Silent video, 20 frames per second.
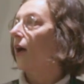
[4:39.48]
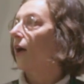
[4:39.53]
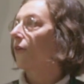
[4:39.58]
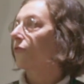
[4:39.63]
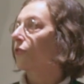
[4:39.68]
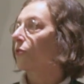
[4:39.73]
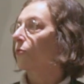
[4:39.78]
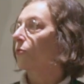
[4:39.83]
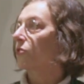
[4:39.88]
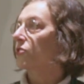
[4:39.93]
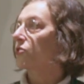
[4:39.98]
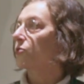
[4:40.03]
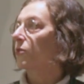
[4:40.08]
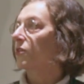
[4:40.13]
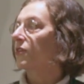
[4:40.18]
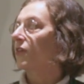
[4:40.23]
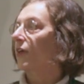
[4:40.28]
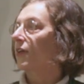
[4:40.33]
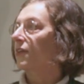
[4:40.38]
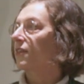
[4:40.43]
Afterwards,
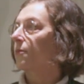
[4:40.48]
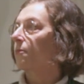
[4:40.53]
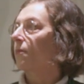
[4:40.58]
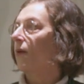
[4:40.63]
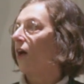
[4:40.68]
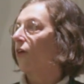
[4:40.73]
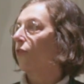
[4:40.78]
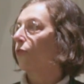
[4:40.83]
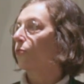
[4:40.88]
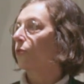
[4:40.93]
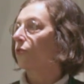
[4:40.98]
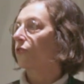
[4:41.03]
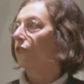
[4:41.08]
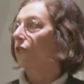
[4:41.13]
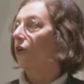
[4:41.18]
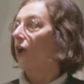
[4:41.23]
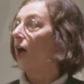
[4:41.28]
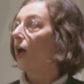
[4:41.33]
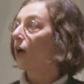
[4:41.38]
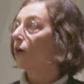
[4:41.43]
we take the bath
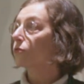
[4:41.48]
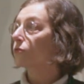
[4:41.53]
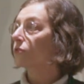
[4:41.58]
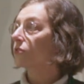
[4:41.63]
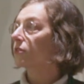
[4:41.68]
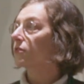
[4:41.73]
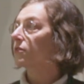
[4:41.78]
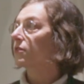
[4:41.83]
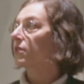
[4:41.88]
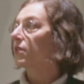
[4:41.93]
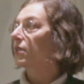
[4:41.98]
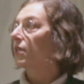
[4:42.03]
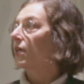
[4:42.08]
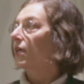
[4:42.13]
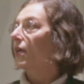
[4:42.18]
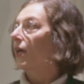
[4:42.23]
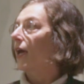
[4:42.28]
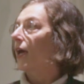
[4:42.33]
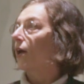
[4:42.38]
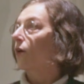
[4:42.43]
water out,
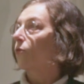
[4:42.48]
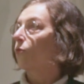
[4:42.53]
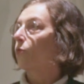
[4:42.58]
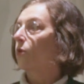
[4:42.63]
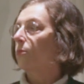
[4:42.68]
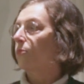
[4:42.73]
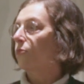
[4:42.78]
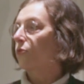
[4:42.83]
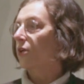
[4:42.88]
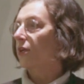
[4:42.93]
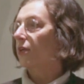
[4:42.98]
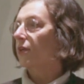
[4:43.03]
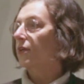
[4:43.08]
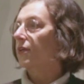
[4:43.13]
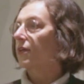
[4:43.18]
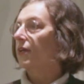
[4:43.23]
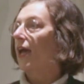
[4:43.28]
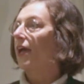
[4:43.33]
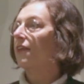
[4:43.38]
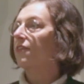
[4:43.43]
we bring
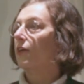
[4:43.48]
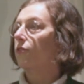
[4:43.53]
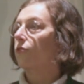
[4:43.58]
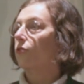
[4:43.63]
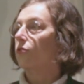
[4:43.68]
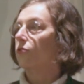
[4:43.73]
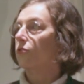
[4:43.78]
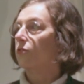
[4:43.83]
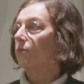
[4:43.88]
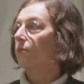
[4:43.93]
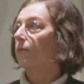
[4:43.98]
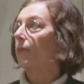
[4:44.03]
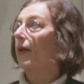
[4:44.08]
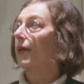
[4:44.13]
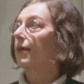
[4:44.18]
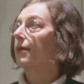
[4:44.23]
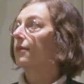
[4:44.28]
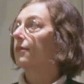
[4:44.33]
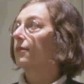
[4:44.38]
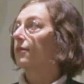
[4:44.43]
ethanol
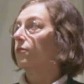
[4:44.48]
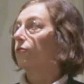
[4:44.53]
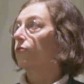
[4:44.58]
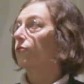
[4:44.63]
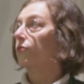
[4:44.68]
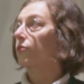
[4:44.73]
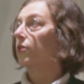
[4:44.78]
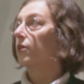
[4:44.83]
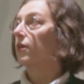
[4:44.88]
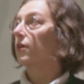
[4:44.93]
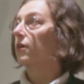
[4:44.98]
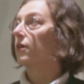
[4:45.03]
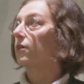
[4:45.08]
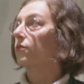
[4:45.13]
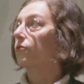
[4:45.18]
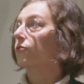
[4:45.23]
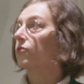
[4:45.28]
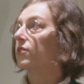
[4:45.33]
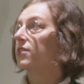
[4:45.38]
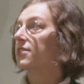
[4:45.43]
back to
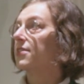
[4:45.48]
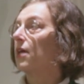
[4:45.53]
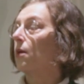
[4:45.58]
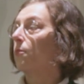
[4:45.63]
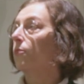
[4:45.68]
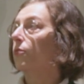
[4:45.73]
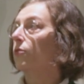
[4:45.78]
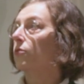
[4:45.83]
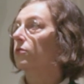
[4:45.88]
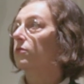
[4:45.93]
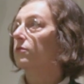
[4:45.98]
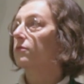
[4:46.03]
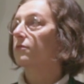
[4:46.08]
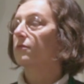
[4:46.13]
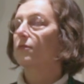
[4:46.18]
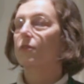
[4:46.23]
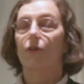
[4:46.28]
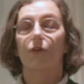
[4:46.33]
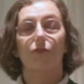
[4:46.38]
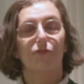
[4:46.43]
the sample,
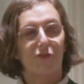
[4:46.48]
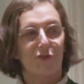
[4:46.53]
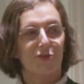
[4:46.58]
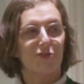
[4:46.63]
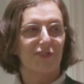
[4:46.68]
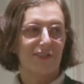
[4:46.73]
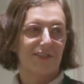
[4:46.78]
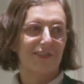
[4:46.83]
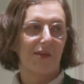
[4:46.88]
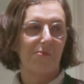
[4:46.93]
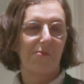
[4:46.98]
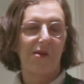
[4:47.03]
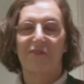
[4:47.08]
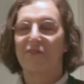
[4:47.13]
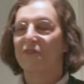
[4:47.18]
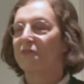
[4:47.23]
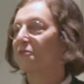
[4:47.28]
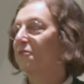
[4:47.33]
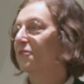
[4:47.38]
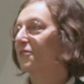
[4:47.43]
of course the same
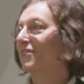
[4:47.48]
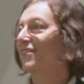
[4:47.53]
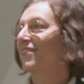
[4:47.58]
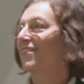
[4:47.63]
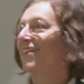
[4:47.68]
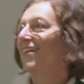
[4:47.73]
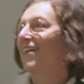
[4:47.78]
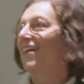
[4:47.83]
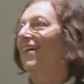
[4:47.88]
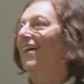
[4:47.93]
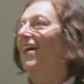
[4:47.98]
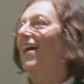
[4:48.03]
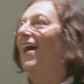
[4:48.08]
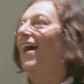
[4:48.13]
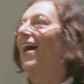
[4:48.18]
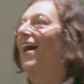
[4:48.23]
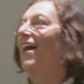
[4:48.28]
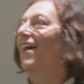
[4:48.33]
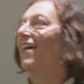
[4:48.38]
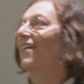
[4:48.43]
ethanol,
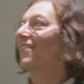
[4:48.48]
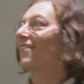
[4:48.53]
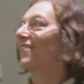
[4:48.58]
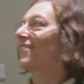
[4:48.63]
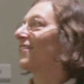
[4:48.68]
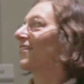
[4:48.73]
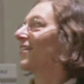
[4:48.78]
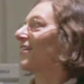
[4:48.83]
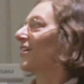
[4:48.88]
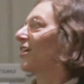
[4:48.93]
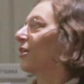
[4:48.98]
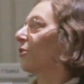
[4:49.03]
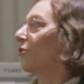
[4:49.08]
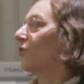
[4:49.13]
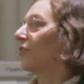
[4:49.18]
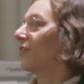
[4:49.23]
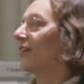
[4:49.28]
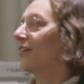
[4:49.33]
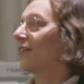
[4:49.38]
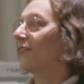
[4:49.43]
and
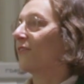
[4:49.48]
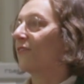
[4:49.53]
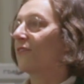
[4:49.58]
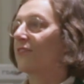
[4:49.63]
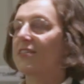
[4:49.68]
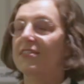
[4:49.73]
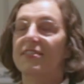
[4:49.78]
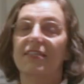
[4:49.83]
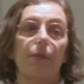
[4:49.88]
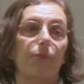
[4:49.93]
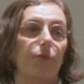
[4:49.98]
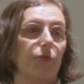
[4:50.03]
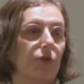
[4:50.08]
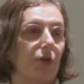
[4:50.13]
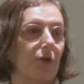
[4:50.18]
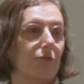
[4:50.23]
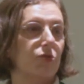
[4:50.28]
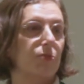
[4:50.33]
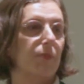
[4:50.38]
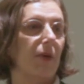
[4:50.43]
the sample
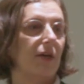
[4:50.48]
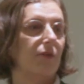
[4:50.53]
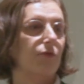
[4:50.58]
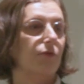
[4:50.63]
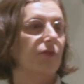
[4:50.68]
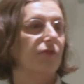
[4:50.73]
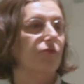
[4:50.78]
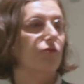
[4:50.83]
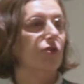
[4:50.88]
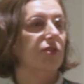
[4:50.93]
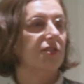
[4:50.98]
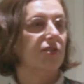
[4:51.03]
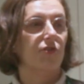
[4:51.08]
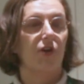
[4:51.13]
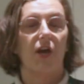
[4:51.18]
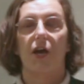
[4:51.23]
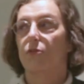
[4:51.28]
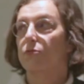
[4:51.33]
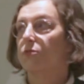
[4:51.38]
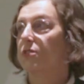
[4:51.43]
goes back to the freezer
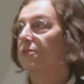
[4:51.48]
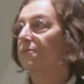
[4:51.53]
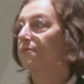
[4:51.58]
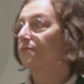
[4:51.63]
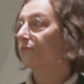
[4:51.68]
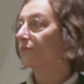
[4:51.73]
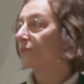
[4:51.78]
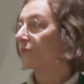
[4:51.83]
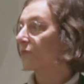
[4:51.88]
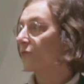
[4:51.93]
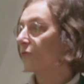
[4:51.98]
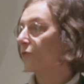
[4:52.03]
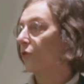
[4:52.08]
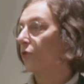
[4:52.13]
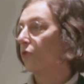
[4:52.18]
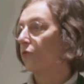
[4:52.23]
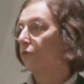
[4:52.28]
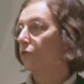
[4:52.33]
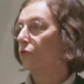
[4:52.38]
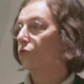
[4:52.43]
house
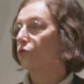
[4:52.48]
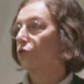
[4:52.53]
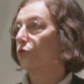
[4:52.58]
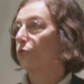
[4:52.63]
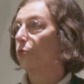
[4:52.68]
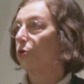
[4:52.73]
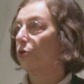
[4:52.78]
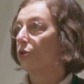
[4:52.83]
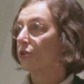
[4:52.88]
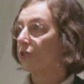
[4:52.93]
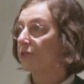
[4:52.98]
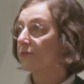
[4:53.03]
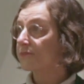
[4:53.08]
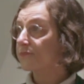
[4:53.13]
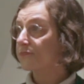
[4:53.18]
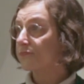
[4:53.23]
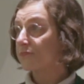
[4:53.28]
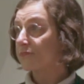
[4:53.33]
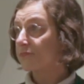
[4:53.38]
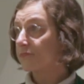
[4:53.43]
for future work.
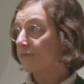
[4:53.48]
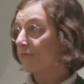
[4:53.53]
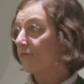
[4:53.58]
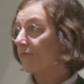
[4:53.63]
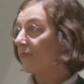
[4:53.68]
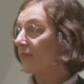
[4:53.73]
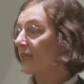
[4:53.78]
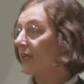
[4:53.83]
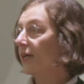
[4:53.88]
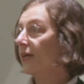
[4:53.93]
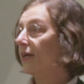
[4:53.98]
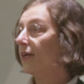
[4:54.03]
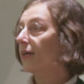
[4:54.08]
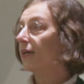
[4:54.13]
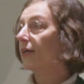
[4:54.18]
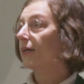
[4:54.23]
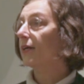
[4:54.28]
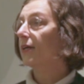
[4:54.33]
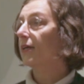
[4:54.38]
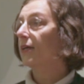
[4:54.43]

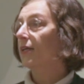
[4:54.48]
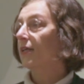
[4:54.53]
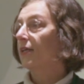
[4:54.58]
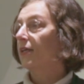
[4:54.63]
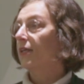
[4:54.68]
So